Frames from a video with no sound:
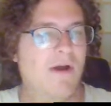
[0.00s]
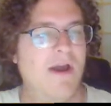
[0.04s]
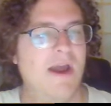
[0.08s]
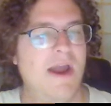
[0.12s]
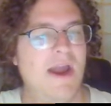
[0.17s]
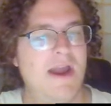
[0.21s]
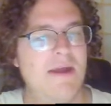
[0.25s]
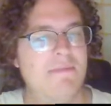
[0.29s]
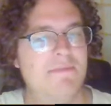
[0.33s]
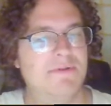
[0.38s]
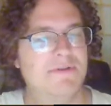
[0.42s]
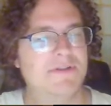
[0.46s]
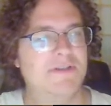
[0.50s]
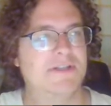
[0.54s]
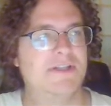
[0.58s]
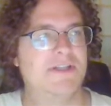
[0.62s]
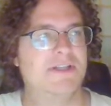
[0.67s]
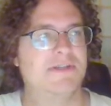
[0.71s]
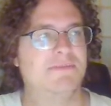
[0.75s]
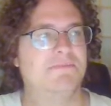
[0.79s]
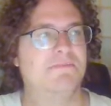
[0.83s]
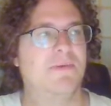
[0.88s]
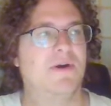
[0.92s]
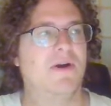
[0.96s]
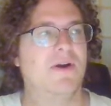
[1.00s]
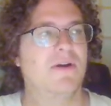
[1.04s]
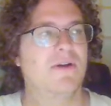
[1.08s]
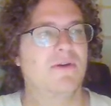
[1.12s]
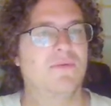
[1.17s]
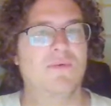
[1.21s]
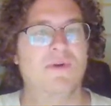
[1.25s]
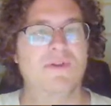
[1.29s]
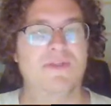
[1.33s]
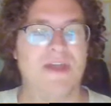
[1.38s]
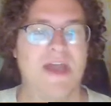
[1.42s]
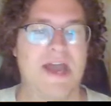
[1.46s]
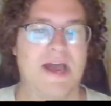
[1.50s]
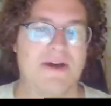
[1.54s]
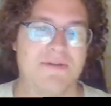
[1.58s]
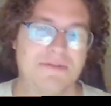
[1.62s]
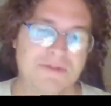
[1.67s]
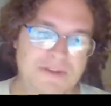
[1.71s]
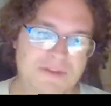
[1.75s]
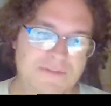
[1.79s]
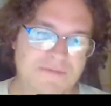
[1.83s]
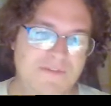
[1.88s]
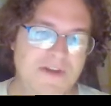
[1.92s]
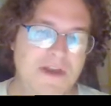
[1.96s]
able to spark
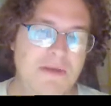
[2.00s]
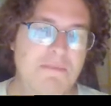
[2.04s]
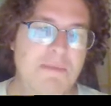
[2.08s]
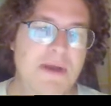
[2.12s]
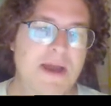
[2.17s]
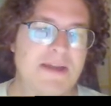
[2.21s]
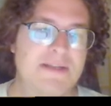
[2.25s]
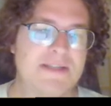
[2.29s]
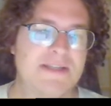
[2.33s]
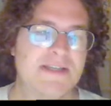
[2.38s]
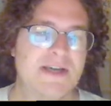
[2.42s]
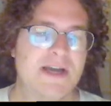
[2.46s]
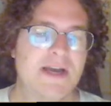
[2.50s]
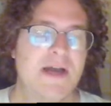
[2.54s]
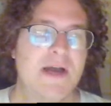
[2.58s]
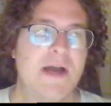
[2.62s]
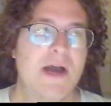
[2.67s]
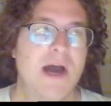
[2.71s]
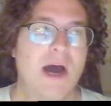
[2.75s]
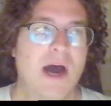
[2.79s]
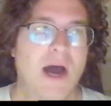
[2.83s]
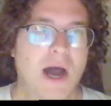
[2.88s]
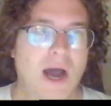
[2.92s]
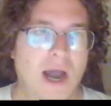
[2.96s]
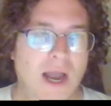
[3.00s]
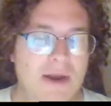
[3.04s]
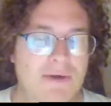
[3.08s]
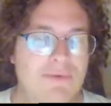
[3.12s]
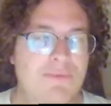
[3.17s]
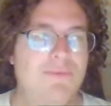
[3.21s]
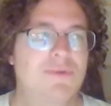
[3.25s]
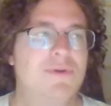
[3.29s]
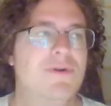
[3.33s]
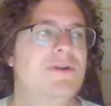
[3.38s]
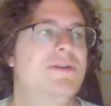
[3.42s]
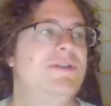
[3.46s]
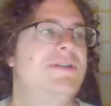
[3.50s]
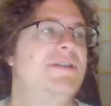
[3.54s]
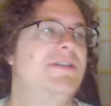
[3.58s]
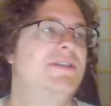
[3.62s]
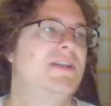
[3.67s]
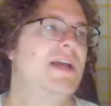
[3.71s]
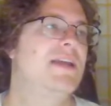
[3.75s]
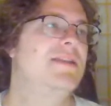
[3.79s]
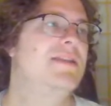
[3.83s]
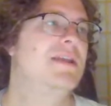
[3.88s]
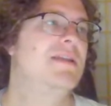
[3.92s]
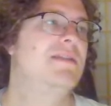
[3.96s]
without the Fate Pass, I would
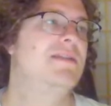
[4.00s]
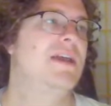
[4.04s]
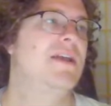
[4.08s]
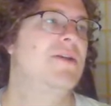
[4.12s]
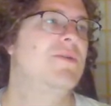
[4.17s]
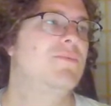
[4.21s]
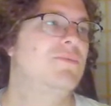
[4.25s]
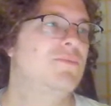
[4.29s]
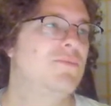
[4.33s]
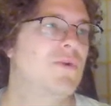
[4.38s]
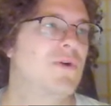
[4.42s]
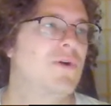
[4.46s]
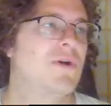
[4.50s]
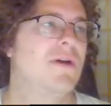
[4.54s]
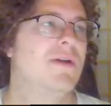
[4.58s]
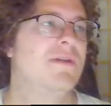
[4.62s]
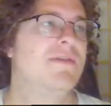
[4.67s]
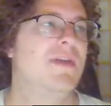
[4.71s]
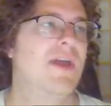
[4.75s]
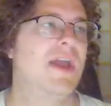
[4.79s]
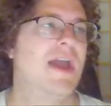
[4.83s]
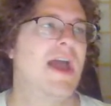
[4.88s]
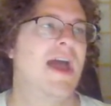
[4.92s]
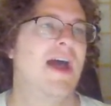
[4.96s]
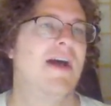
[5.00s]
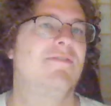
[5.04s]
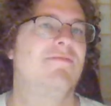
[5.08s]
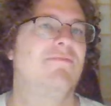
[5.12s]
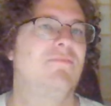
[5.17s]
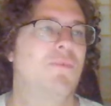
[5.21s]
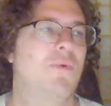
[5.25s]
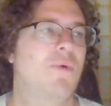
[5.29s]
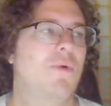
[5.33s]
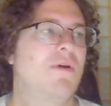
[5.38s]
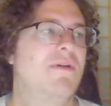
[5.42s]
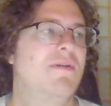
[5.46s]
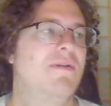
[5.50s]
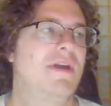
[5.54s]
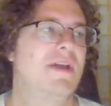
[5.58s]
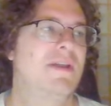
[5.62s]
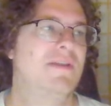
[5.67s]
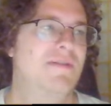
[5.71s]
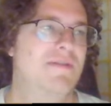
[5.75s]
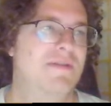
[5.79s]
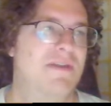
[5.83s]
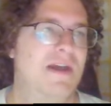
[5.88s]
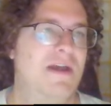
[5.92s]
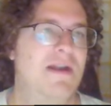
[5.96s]
say that they have more
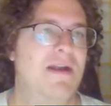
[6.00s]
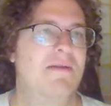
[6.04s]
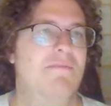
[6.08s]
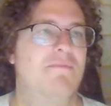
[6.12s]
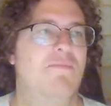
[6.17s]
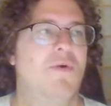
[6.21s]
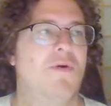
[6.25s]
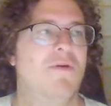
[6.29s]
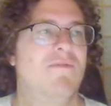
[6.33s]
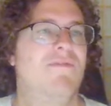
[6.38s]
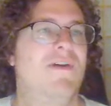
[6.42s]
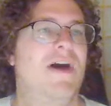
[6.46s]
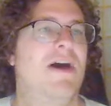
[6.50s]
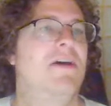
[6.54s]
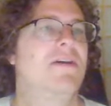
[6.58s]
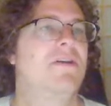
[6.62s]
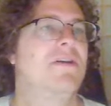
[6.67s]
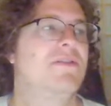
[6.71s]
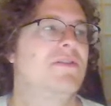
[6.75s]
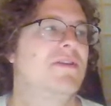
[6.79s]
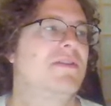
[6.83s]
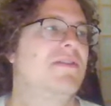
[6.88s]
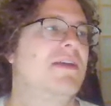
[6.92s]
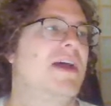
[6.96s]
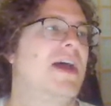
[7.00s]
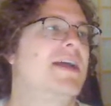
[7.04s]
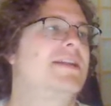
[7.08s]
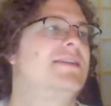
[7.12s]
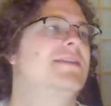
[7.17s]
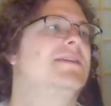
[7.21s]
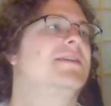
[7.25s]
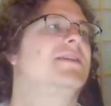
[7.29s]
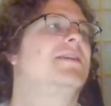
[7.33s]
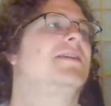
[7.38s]
value than that.